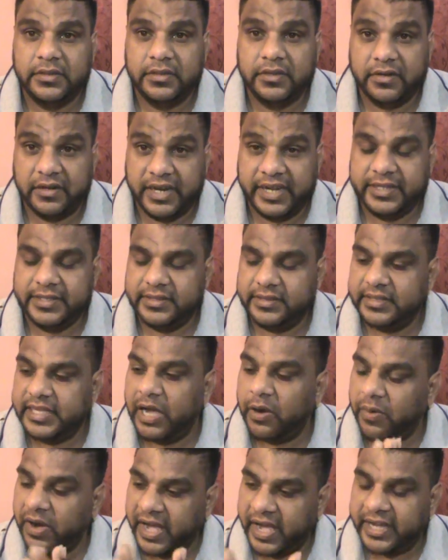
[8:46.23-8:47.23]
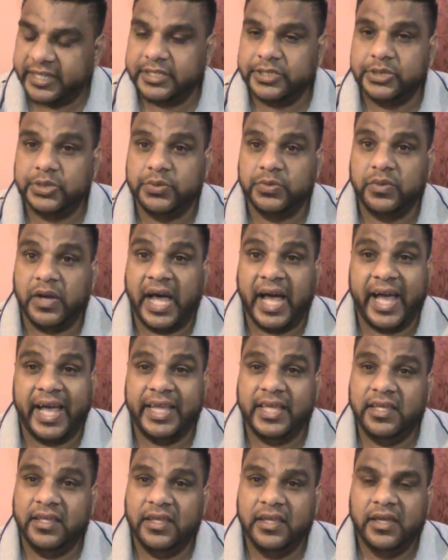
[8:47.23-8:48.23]
Right? That's what I just do.
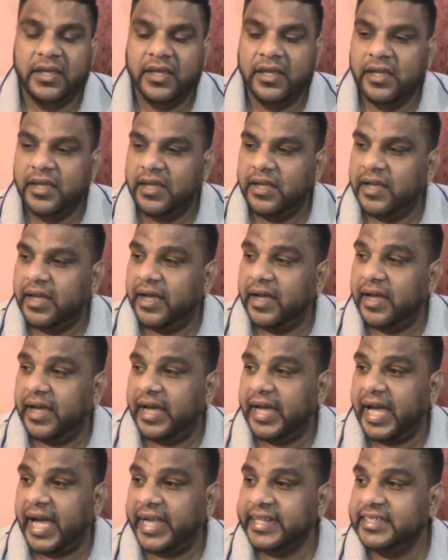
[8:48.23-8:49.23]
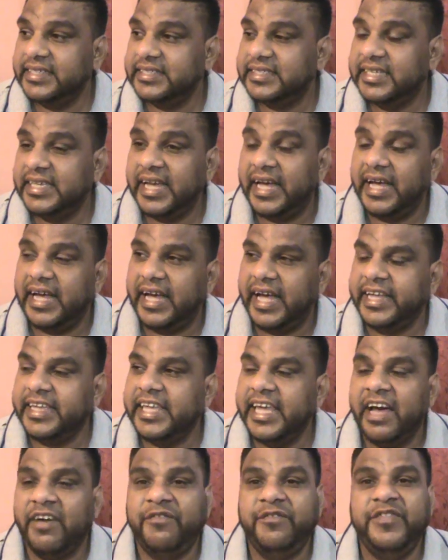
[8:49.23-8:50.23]
I just
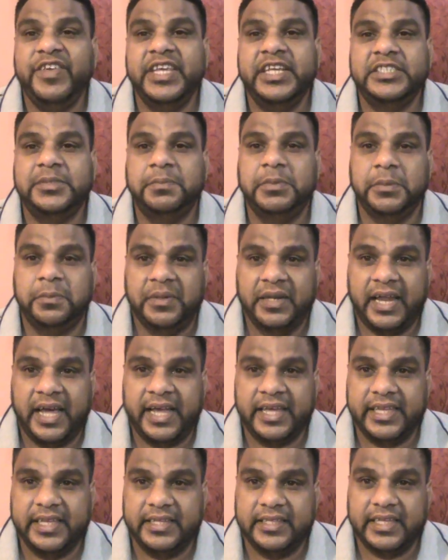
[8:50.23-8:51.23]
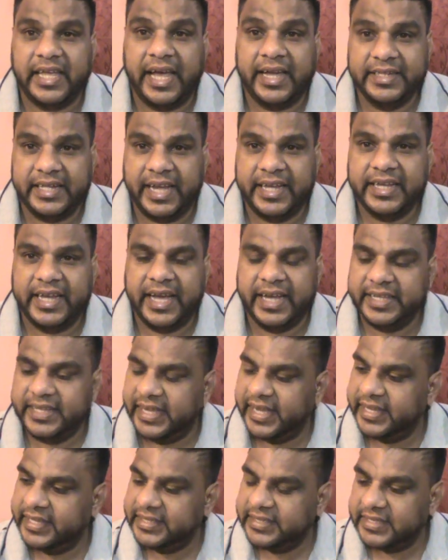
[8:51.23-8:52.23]
can't face people again.
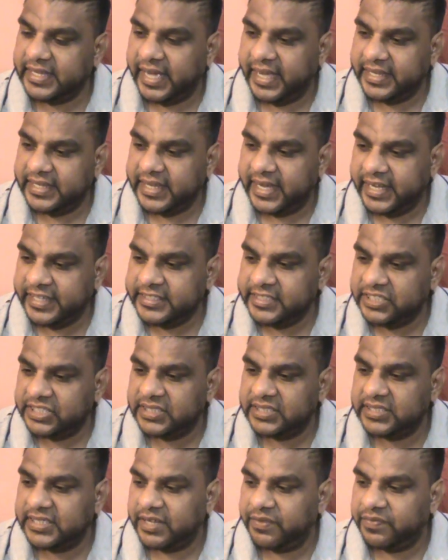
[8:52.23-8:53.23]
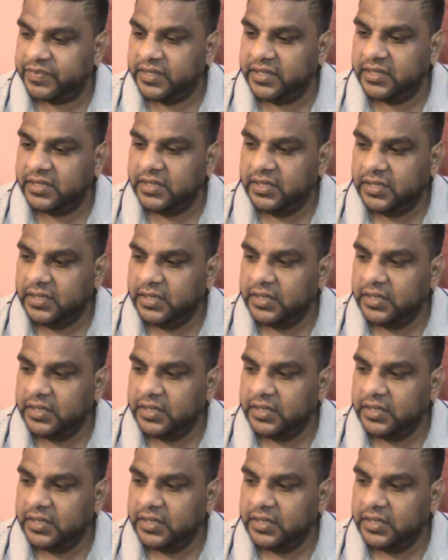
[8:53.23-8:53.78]
I just have to.